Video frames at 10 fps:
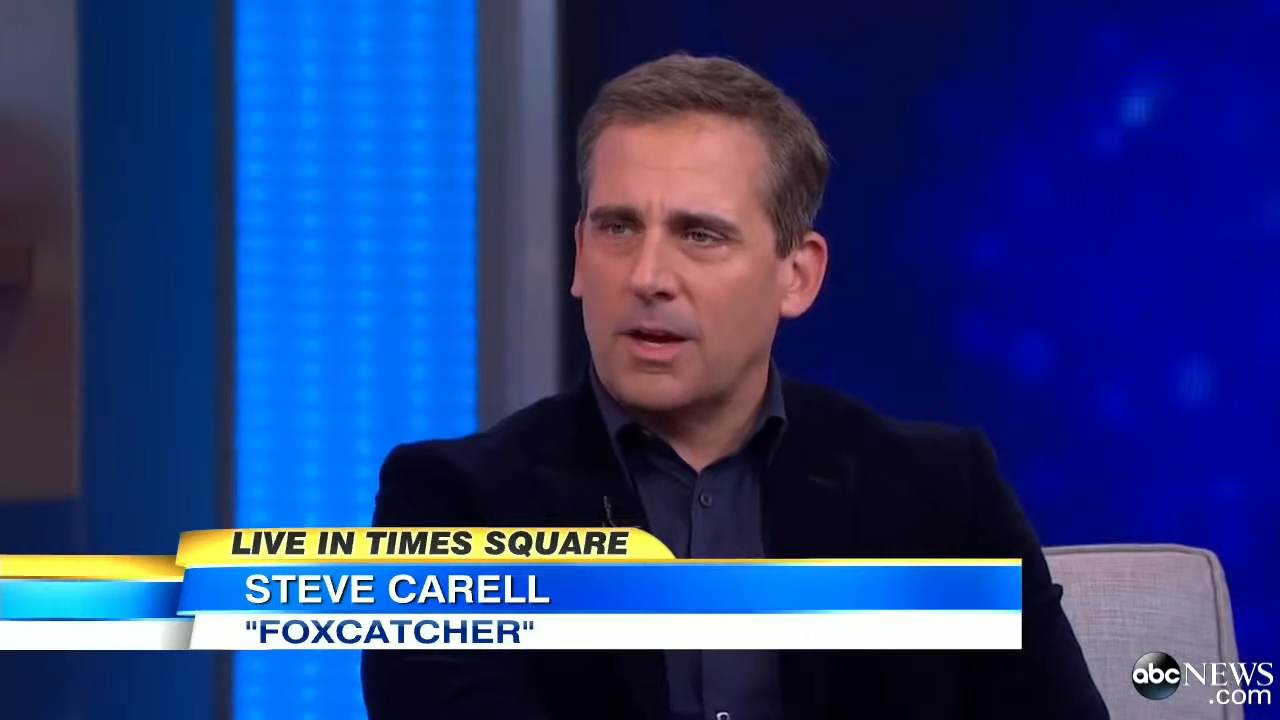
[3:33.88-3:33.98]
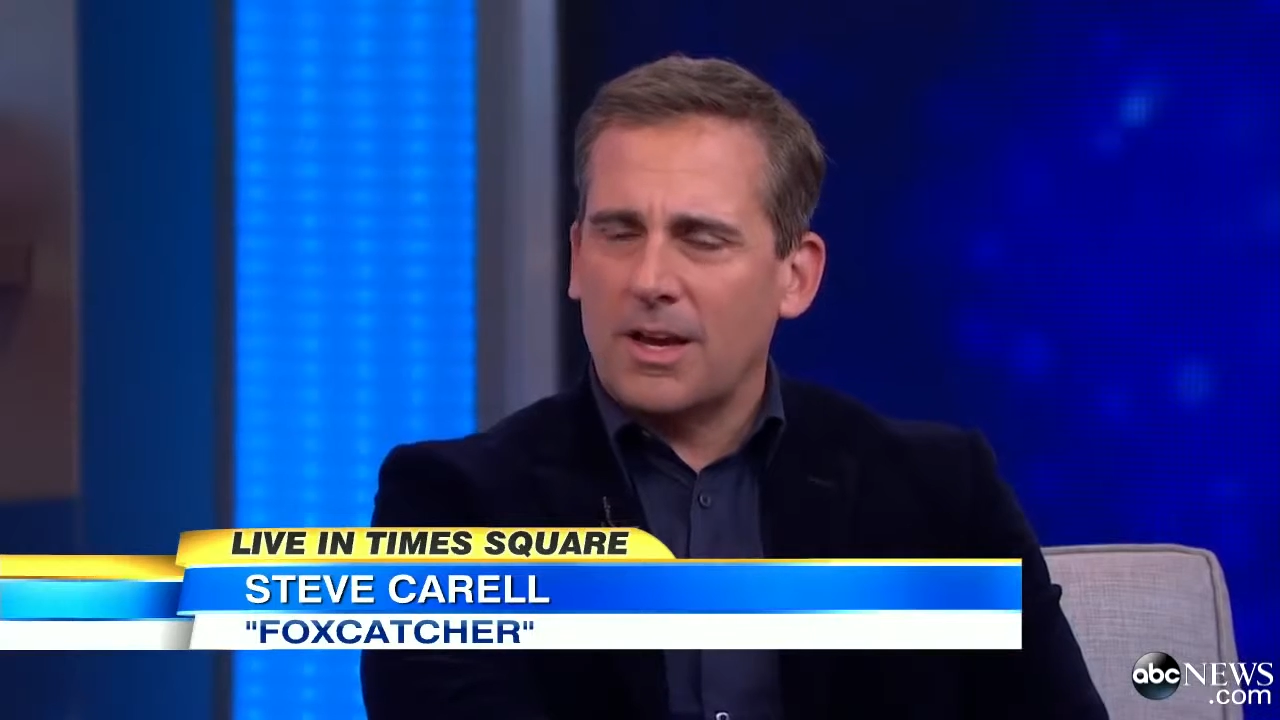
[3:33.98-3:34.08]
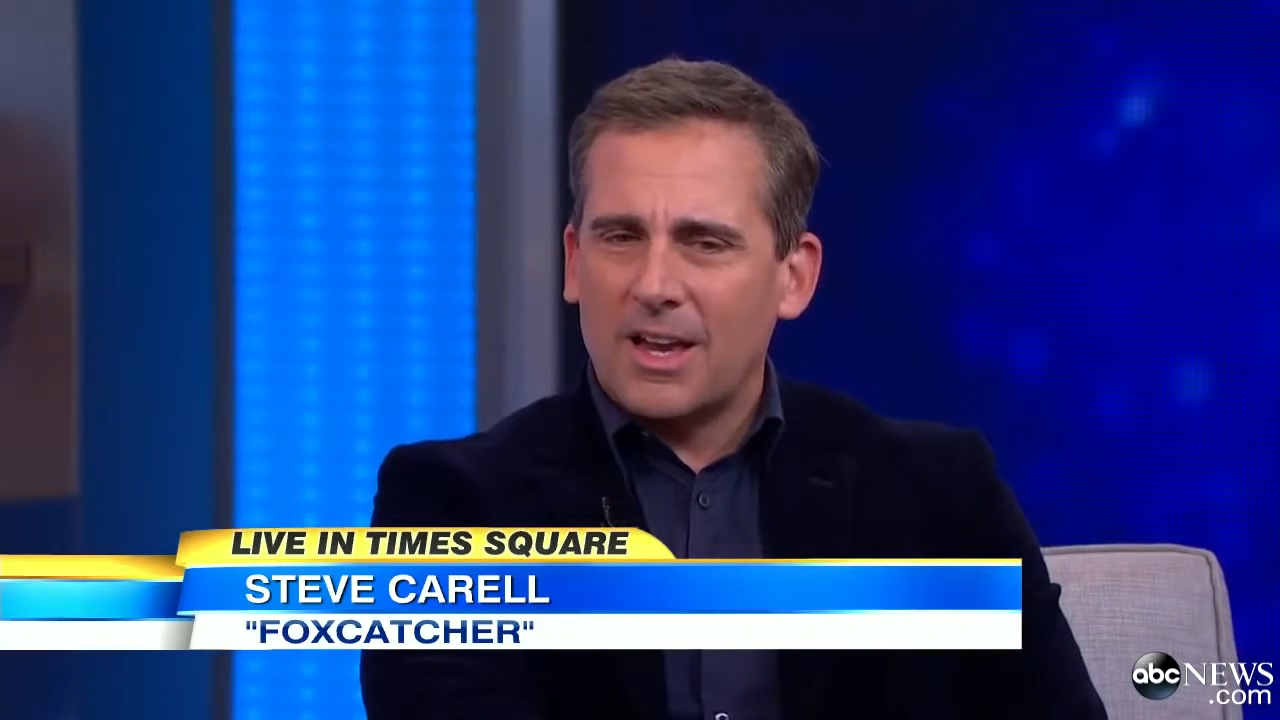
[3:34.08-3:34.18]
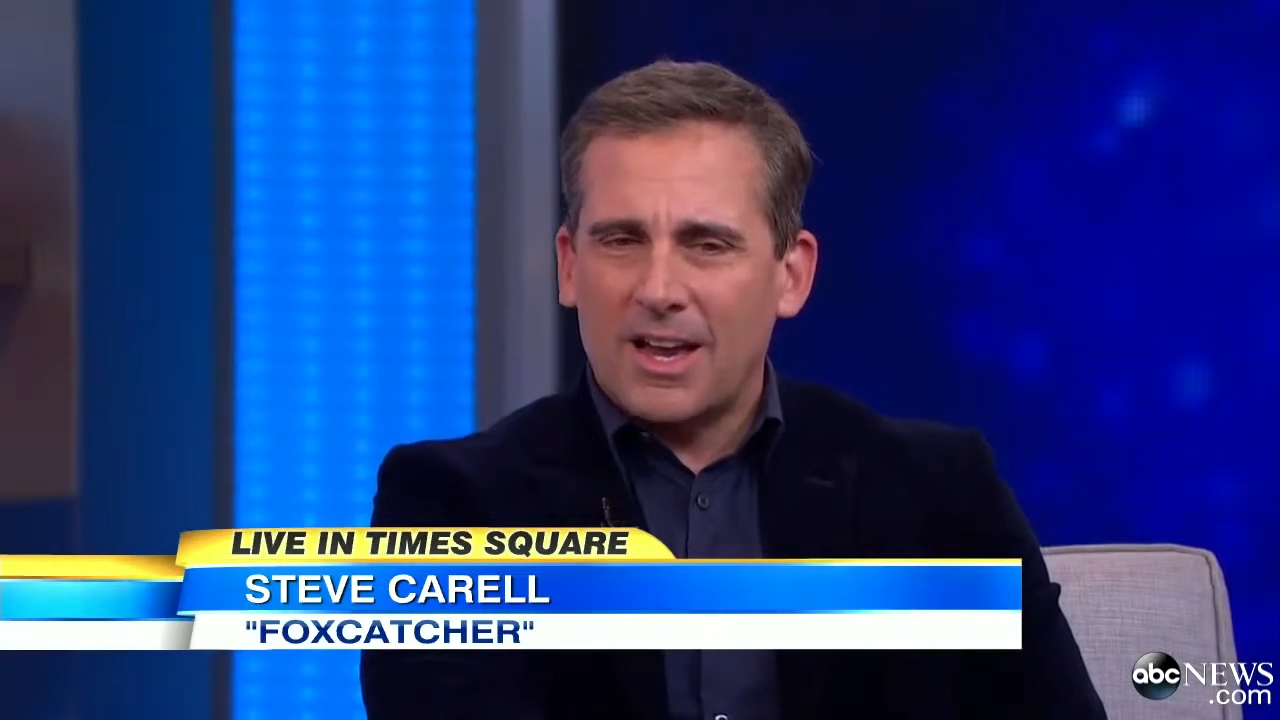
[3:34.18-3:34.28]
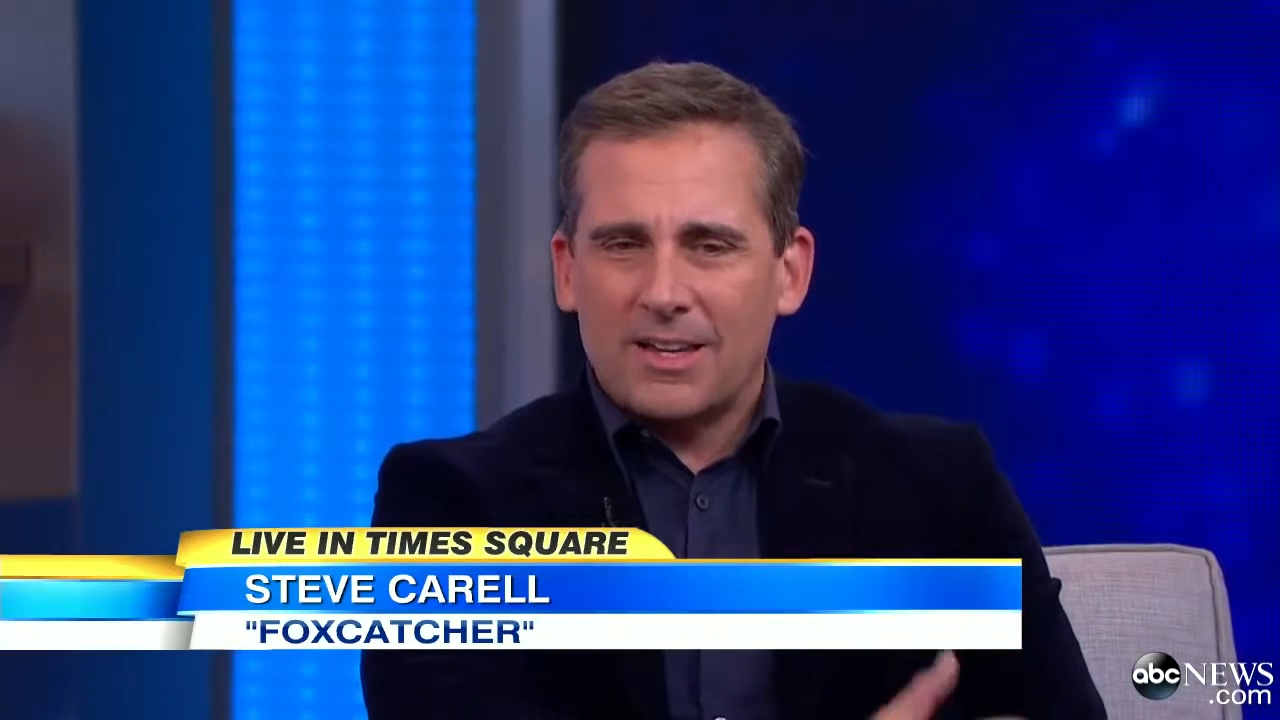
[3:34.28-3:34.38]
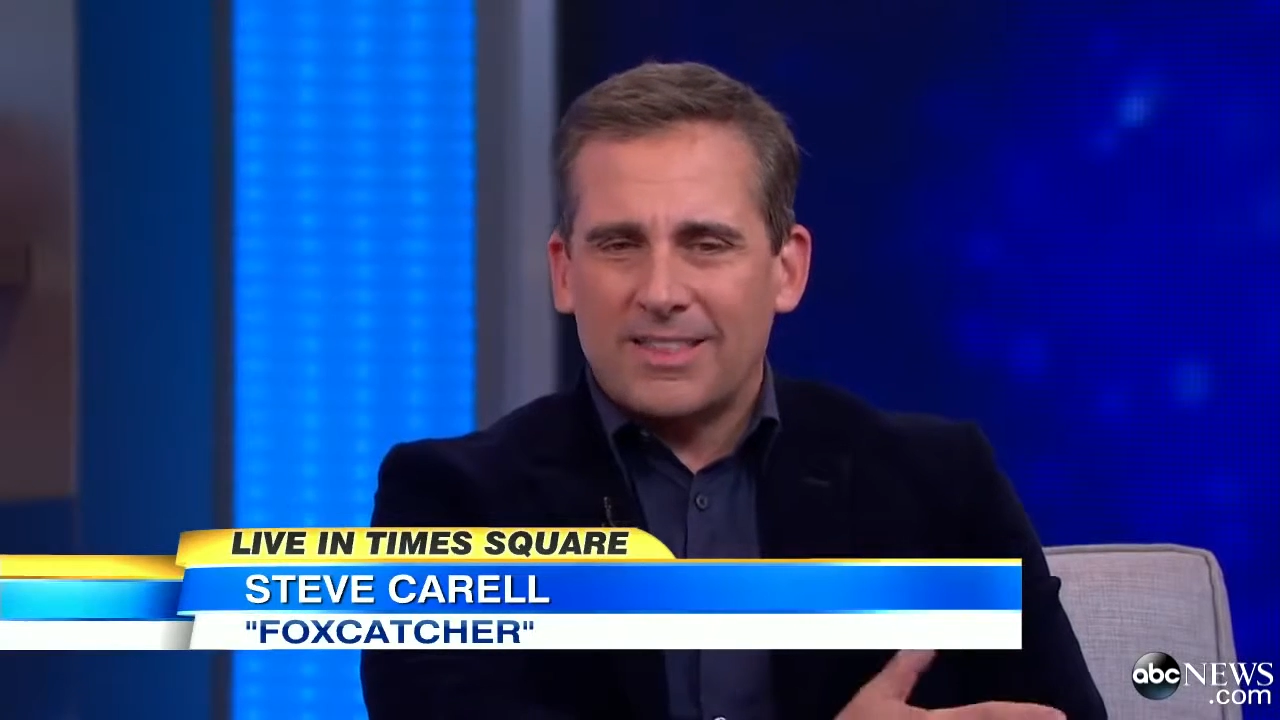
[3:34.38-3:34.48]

I, I